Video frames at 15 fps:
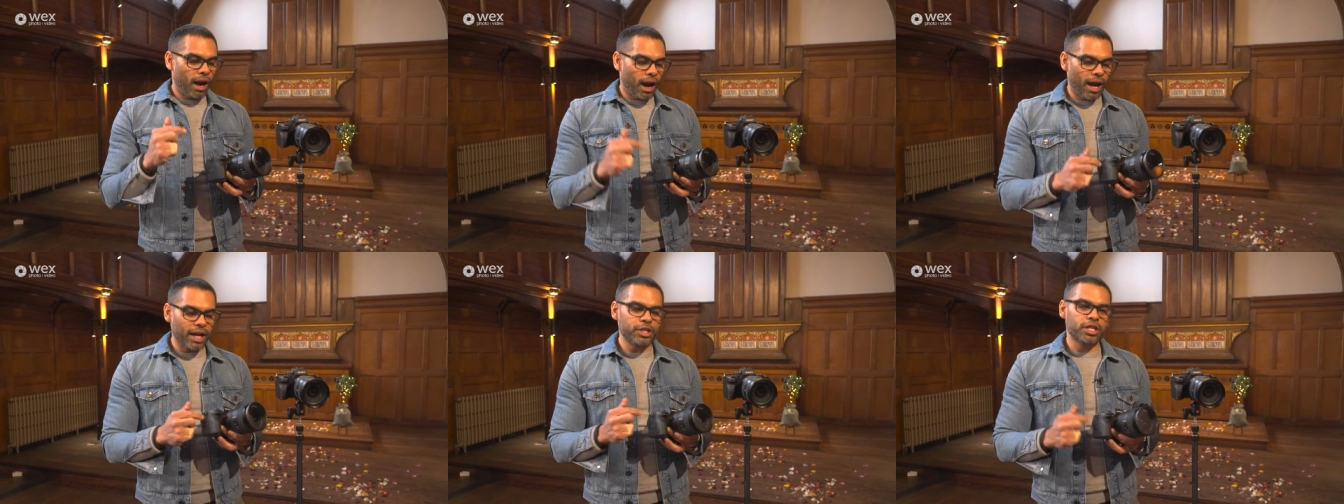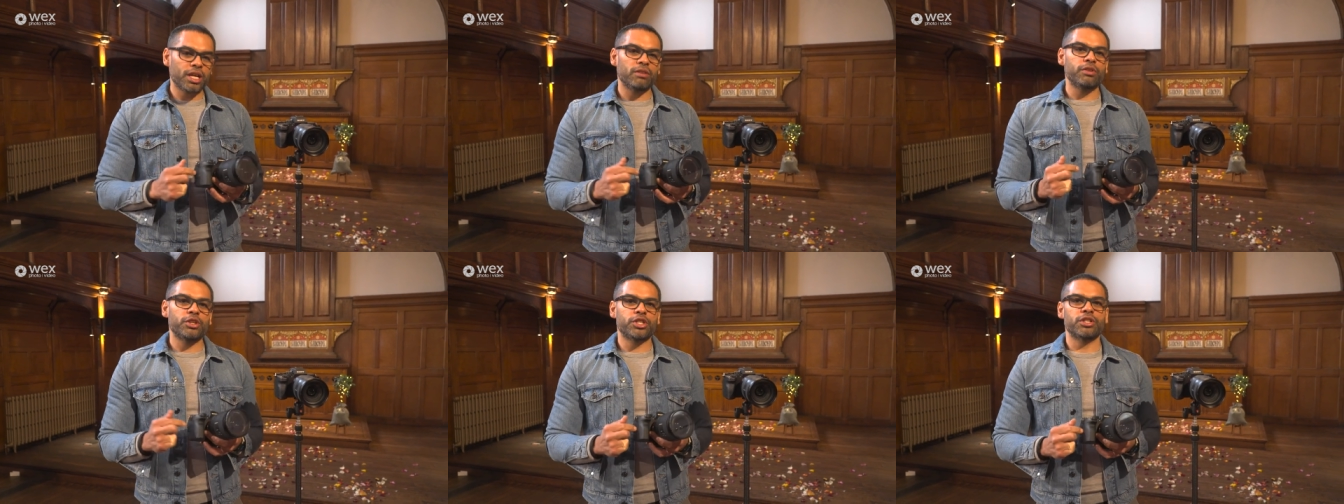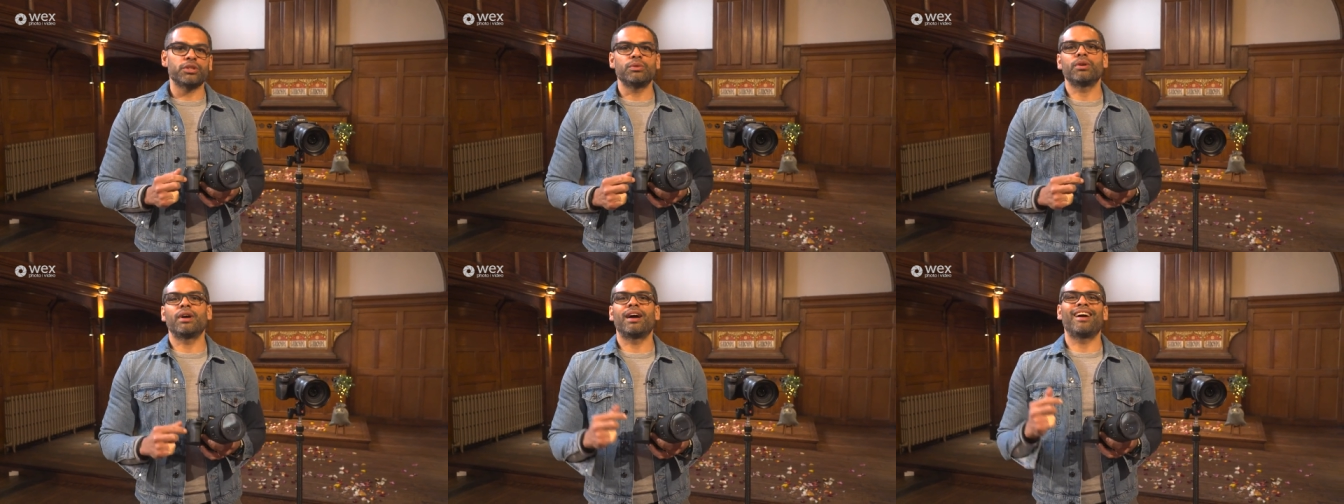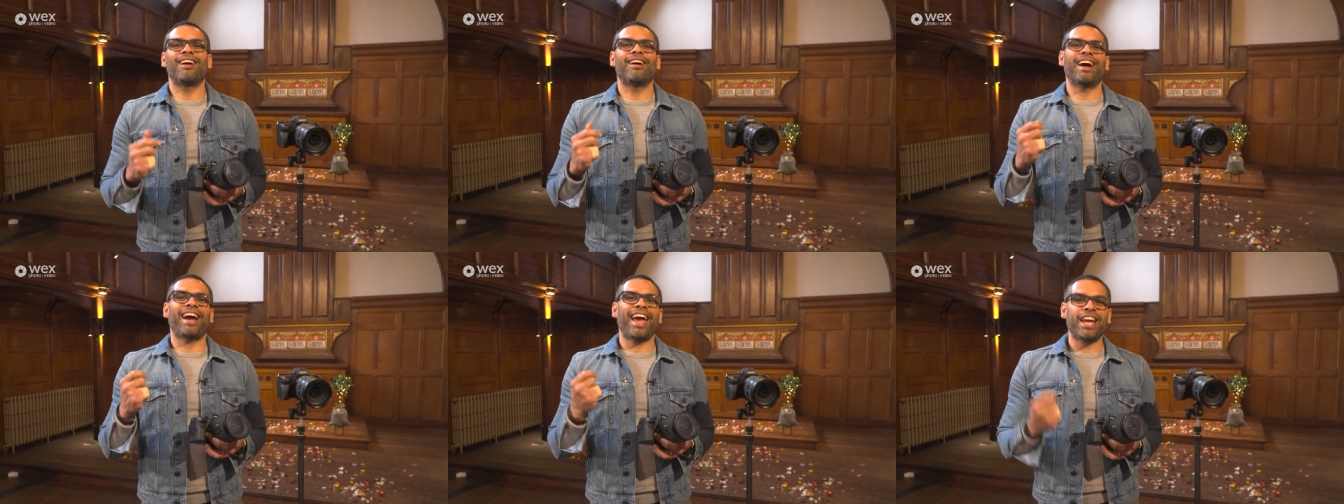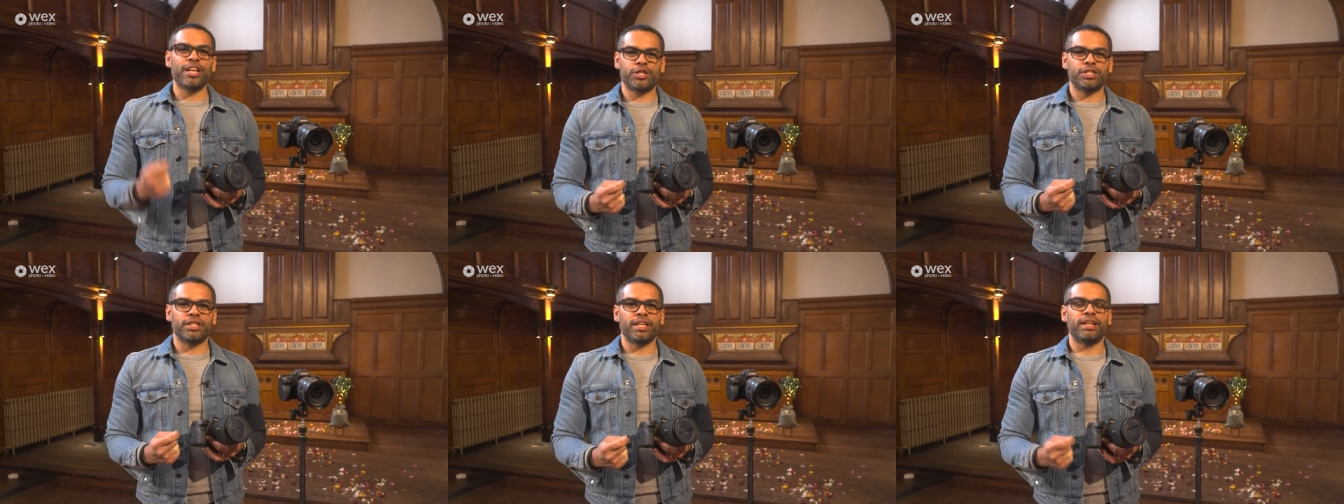I generally shoot
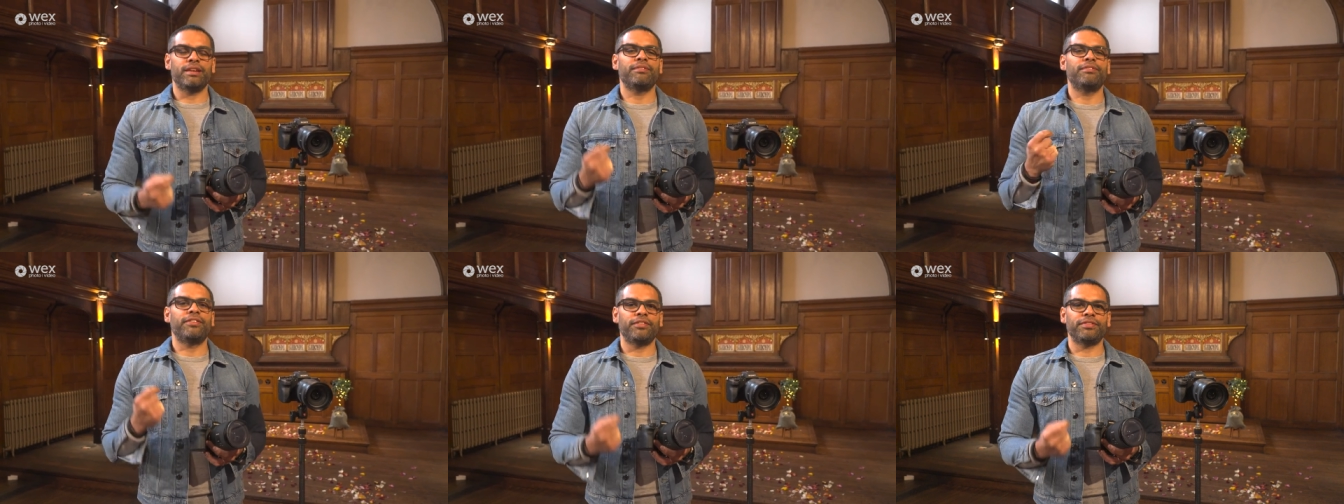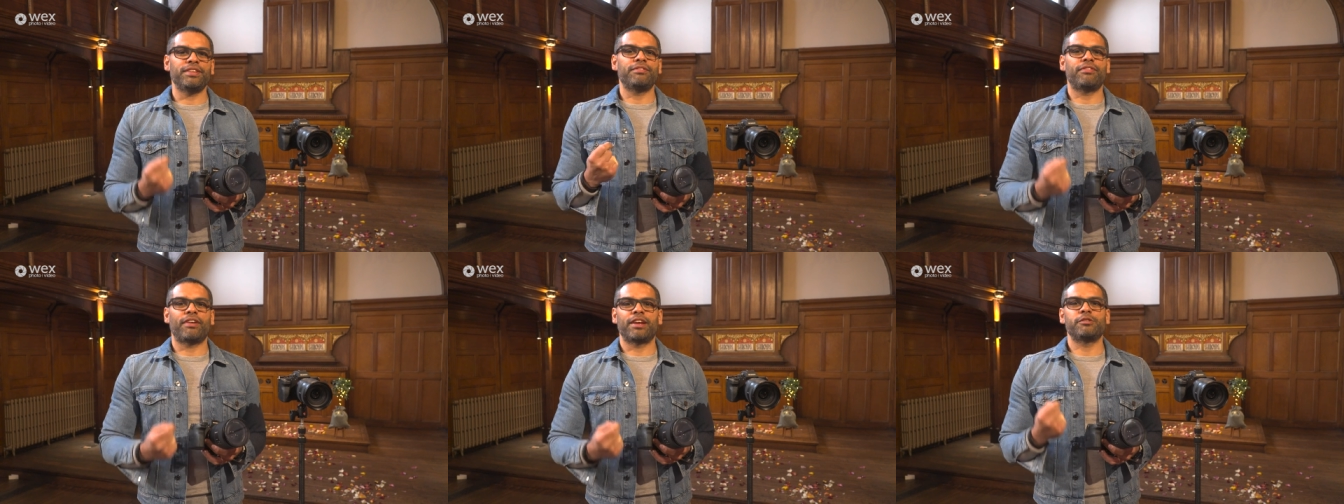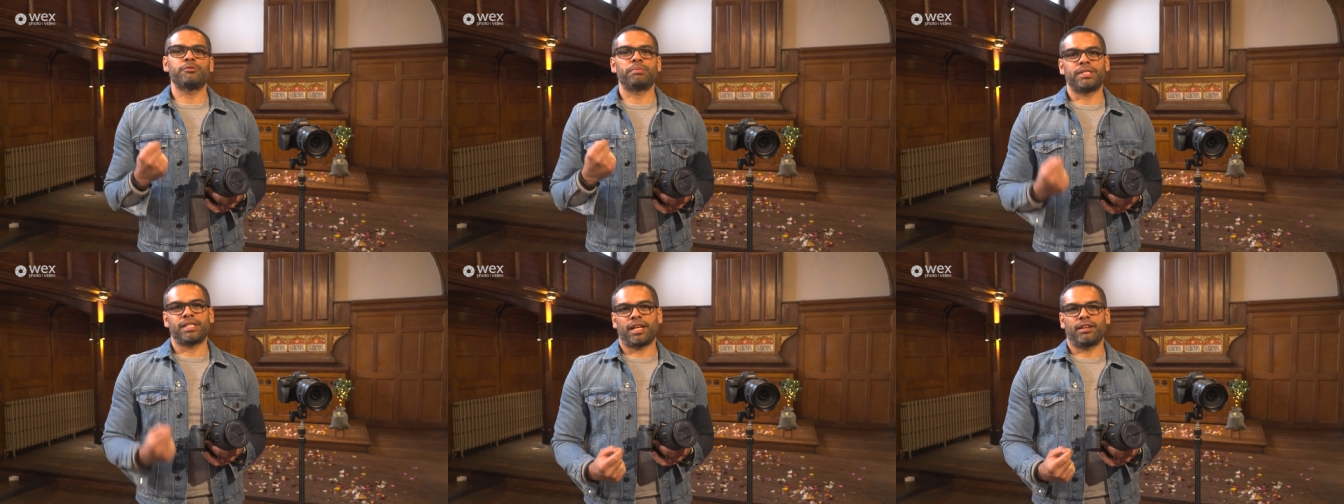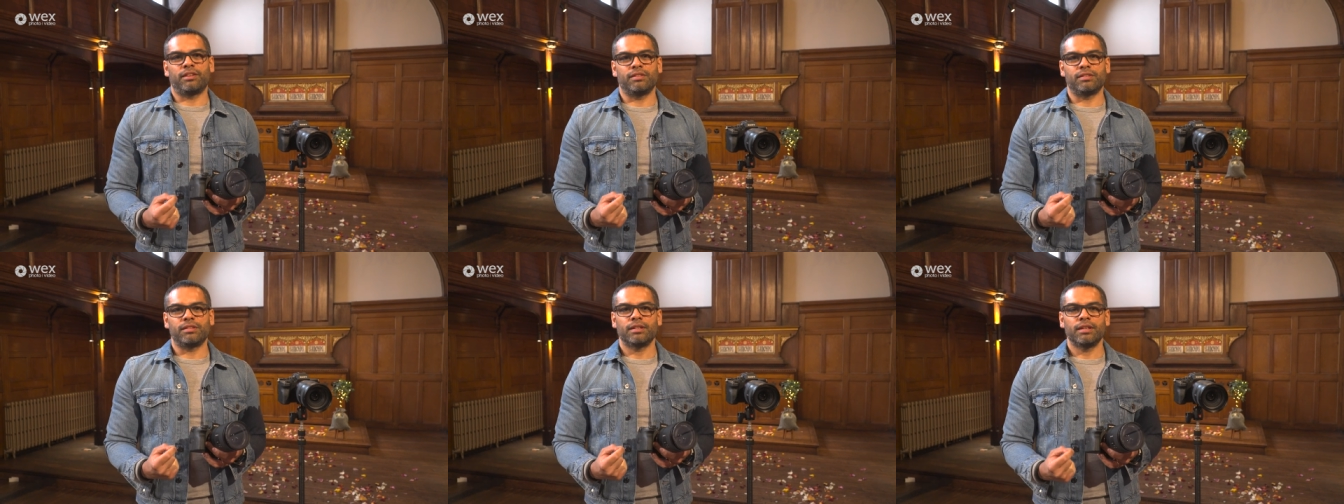HD 50 frames per second.